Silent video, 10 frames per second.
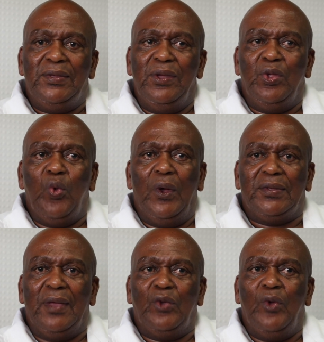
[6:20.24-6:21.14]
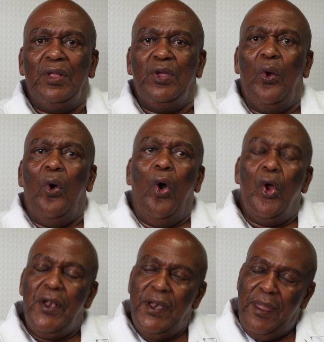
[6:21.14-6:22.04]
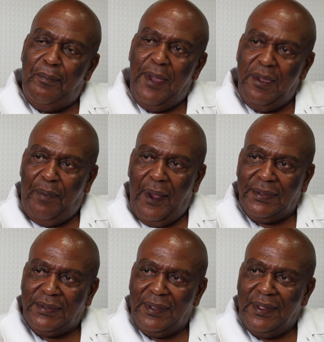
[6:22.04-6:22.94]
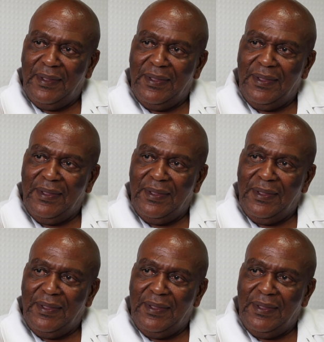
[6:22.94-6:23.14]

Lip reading: days, it was actually on the papers